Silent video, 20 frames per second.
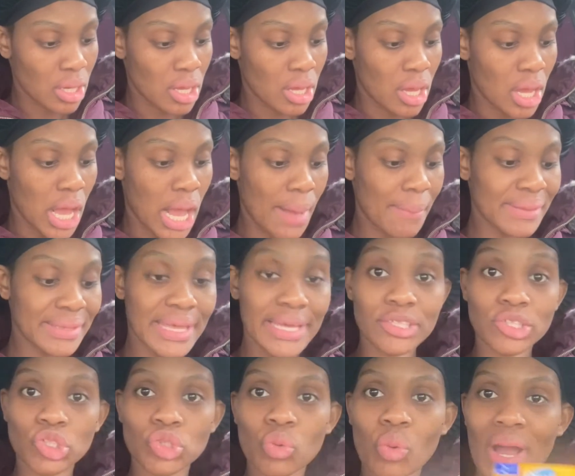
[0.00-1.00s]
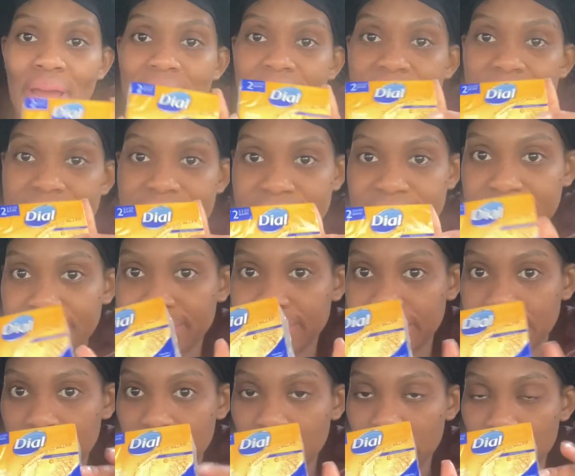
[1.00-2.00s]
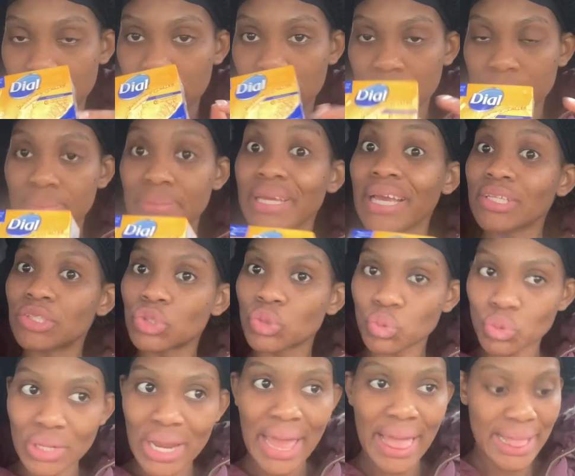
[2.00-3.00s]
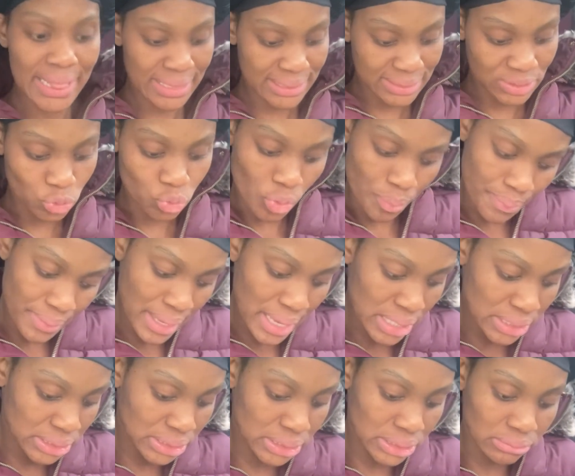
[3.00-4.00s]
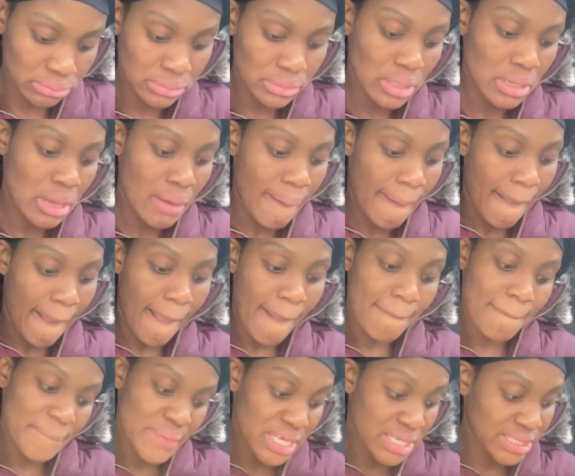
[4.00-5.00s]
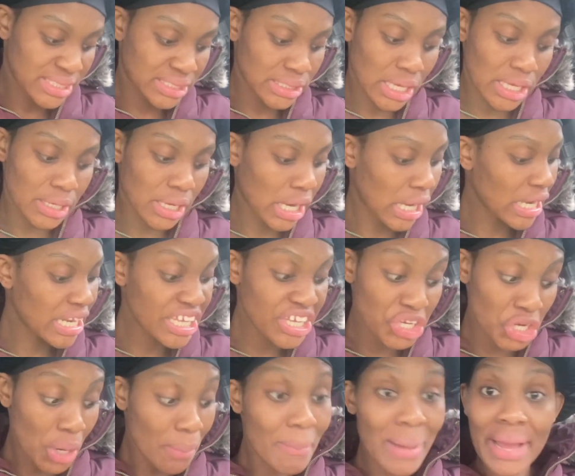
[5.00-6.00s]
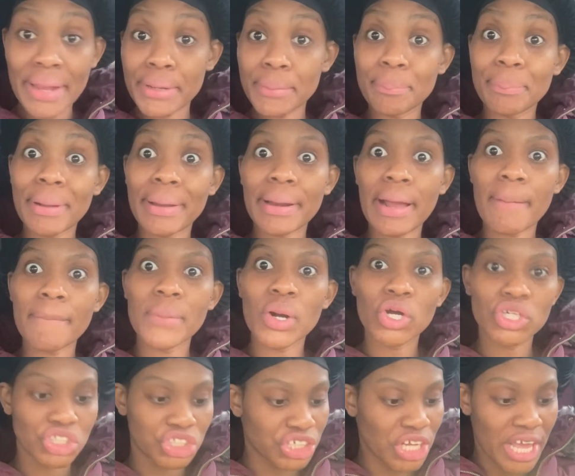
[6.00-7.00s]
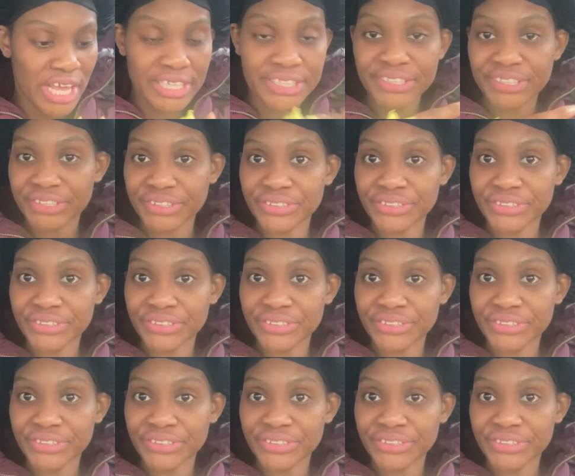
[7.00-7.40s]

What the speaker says: I'm gonna get two of this. We get two dial soap, yes. And me say clean your body for a budget.